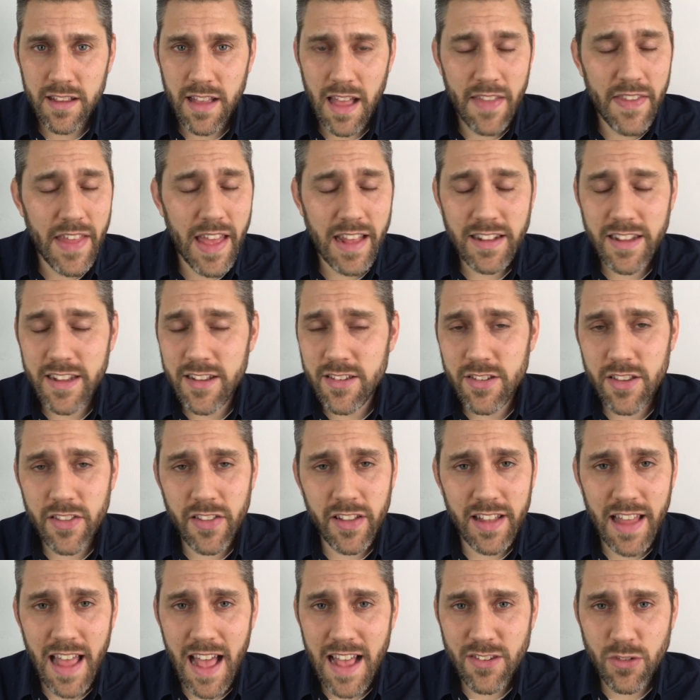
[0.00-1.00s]
And that leads to
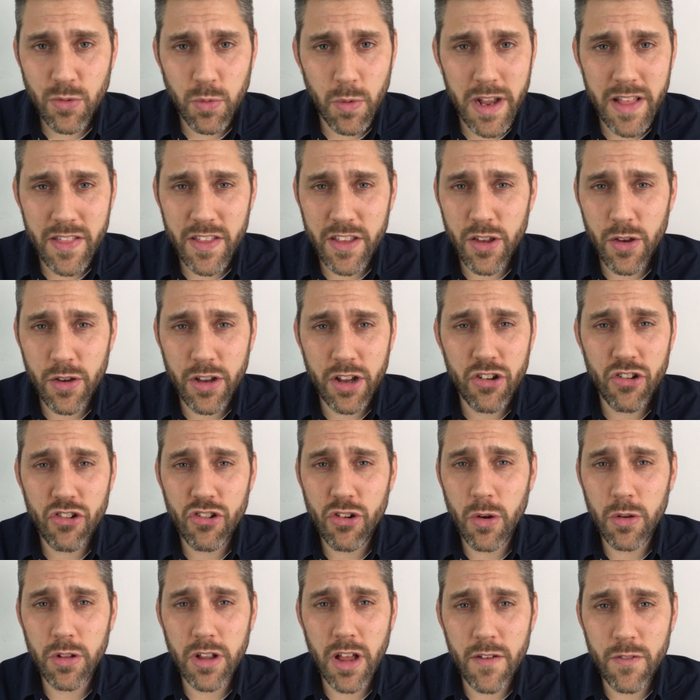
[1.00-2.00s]
the last way that you can
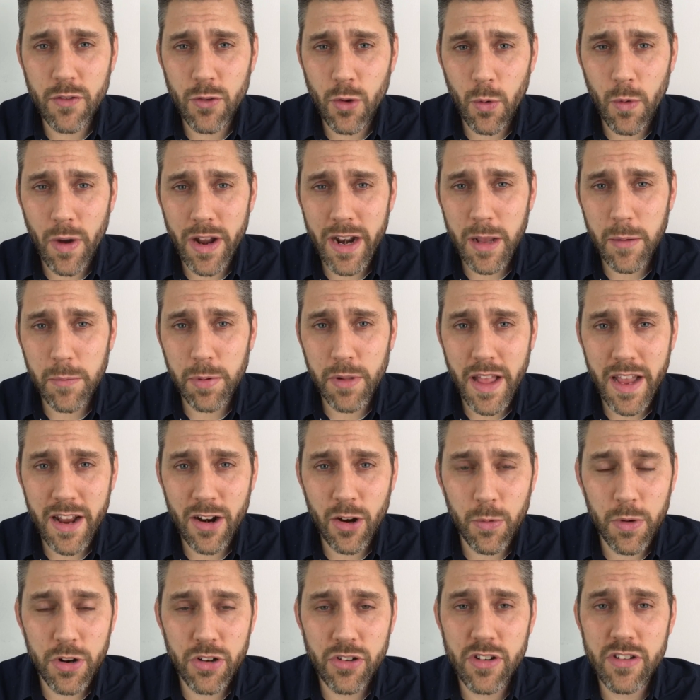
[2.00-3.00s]
show love to a wedding
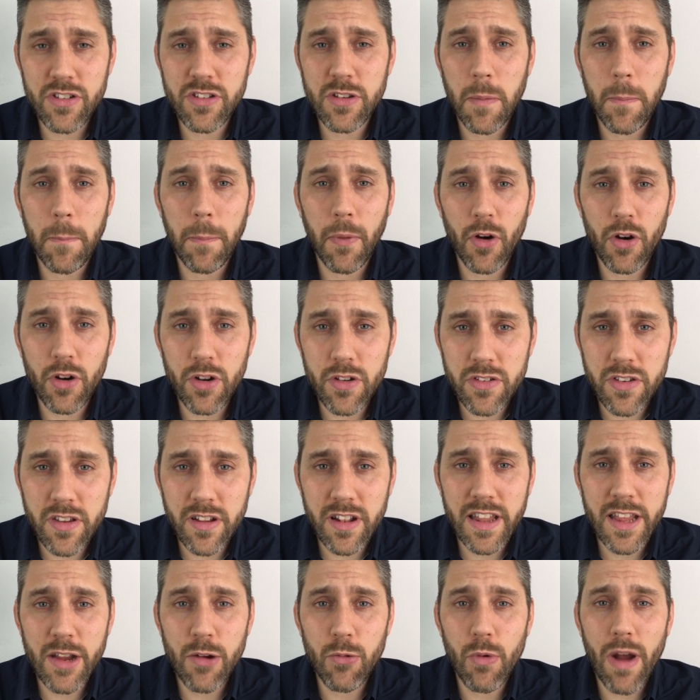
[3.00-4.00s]
planner, which is to
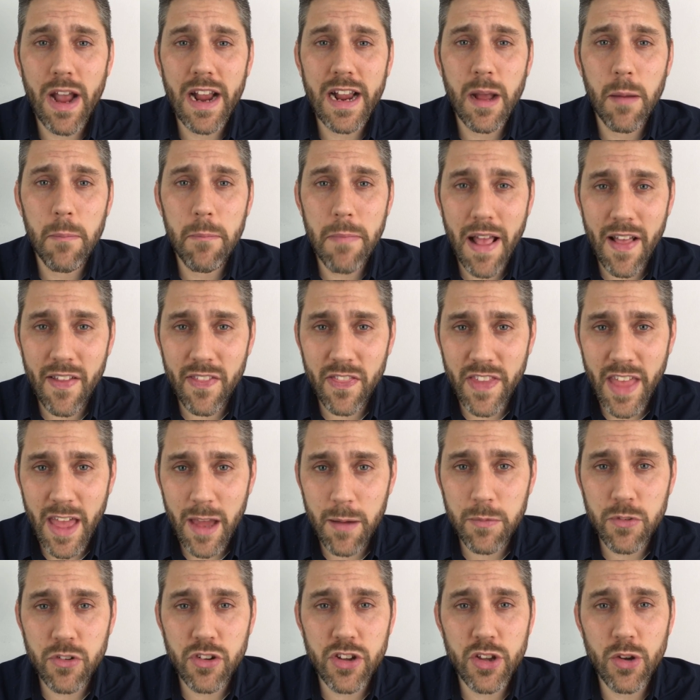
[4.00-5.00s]
personally recommend
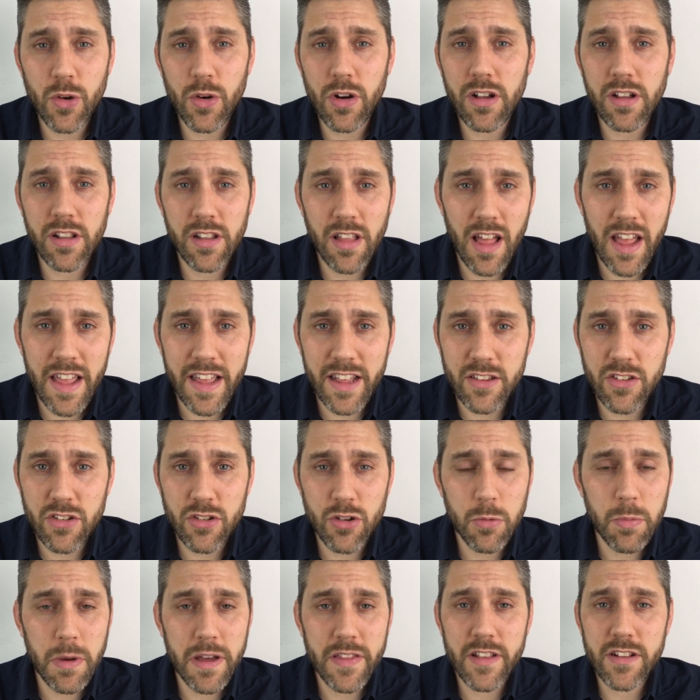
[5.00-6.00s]
them to your clients.
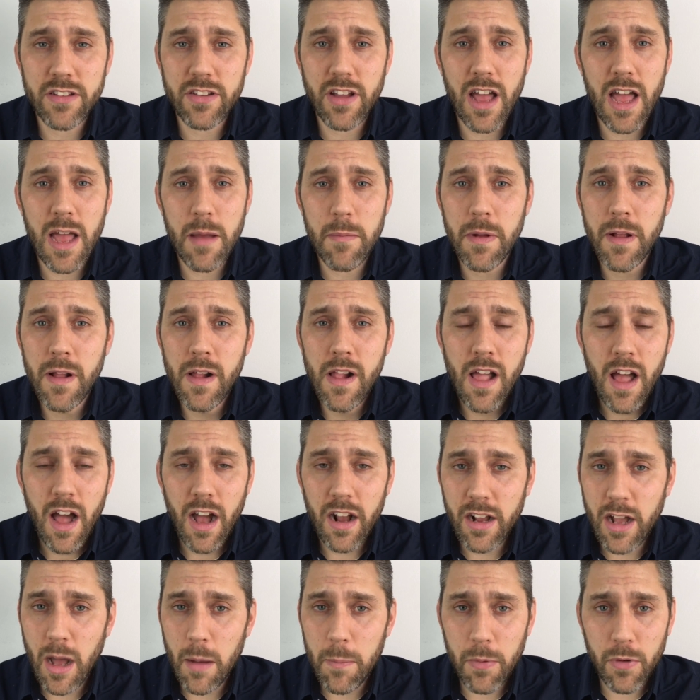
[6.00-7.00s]
So by the time
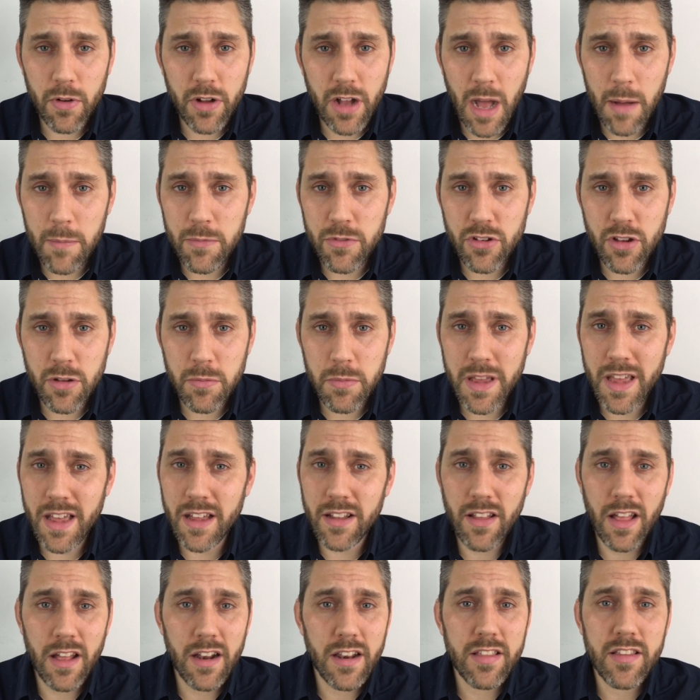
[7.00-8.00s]
a couple comes to me,
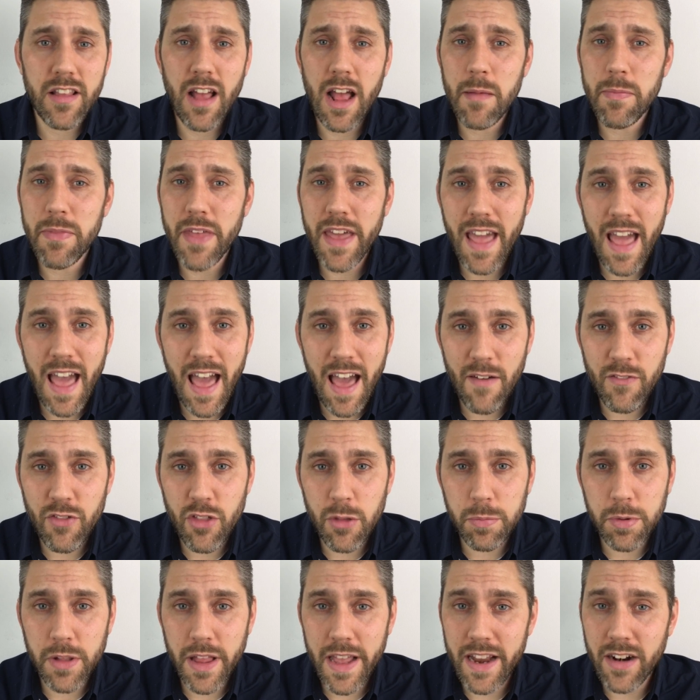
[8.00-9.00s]
a lot of time they have
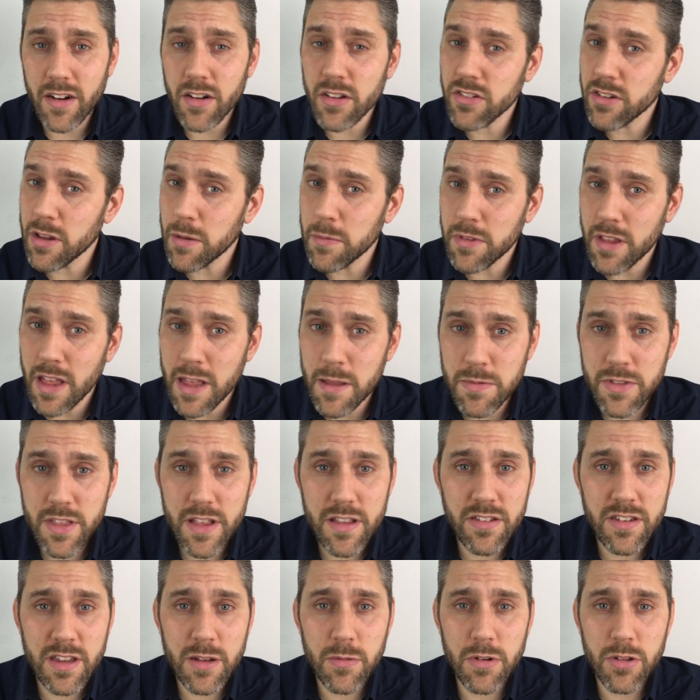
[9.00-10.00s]
the planner. Sometimes
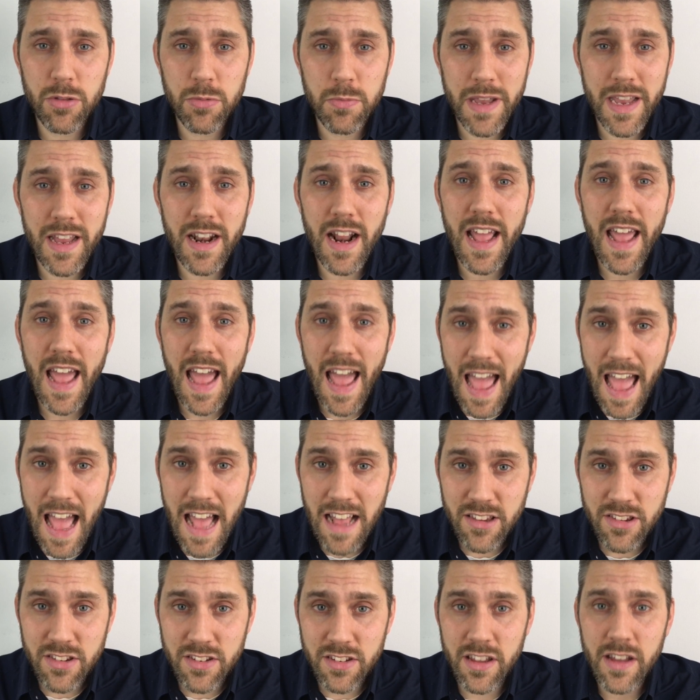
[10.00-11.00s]
they sit with me and I
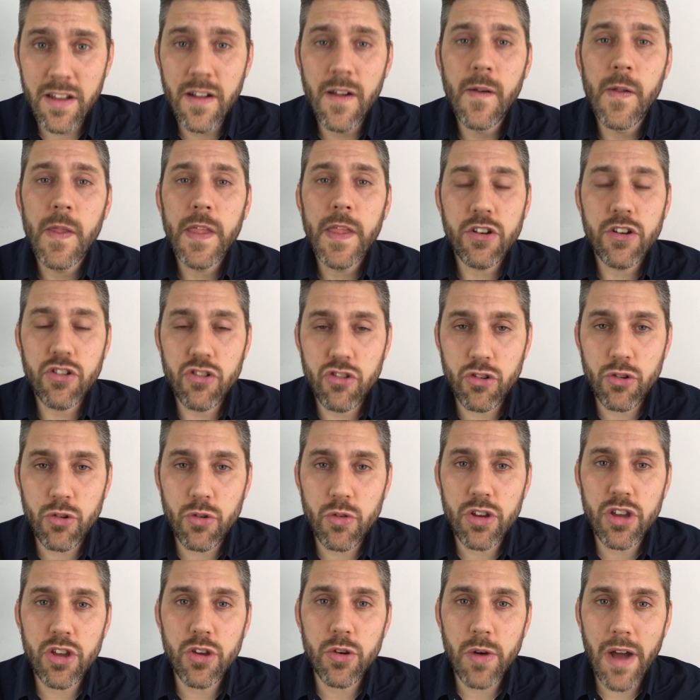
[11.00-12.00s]
ask,
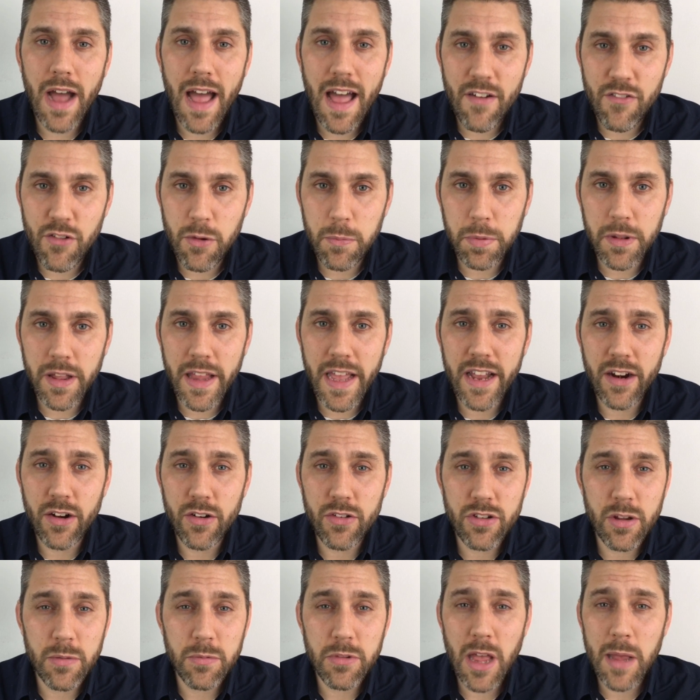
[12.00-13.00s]
do you have a
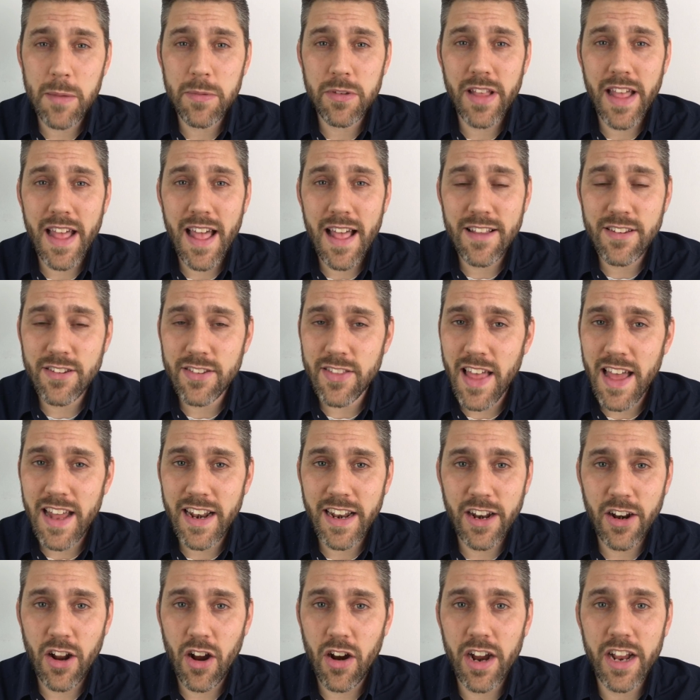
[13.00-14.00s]
planner? Sometimes I ask
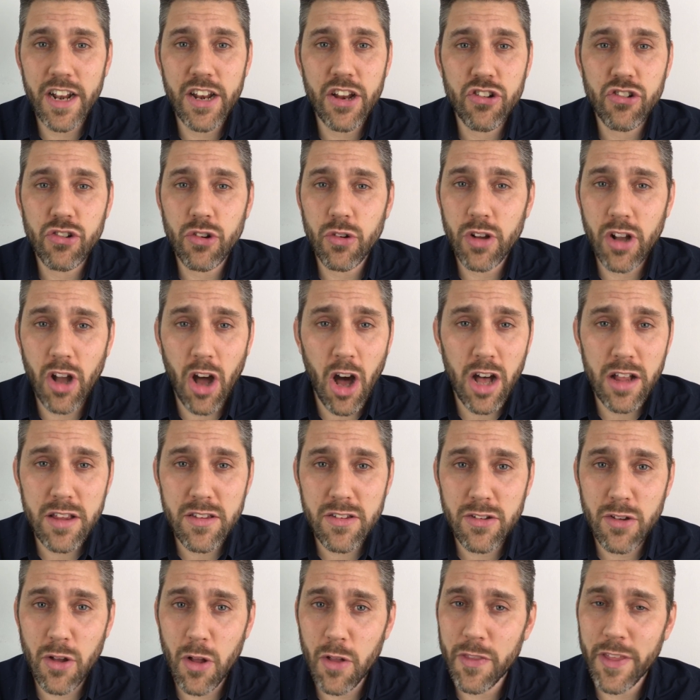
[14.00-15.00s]
that in our initial
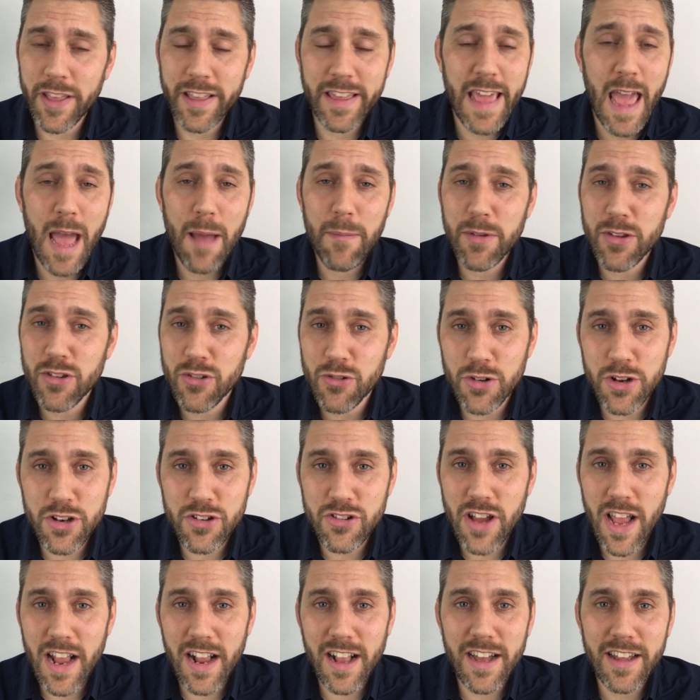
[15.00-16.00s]
consult, the chemistry
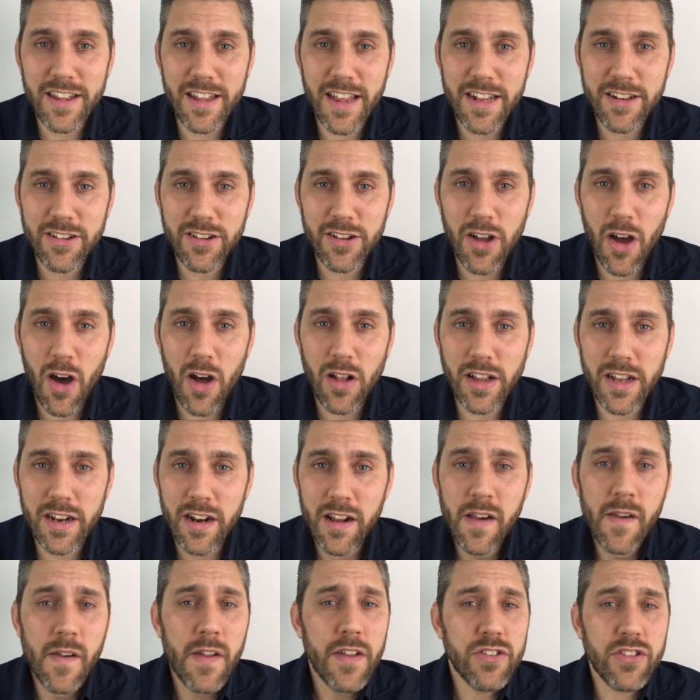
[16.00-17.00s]
check I like to call it.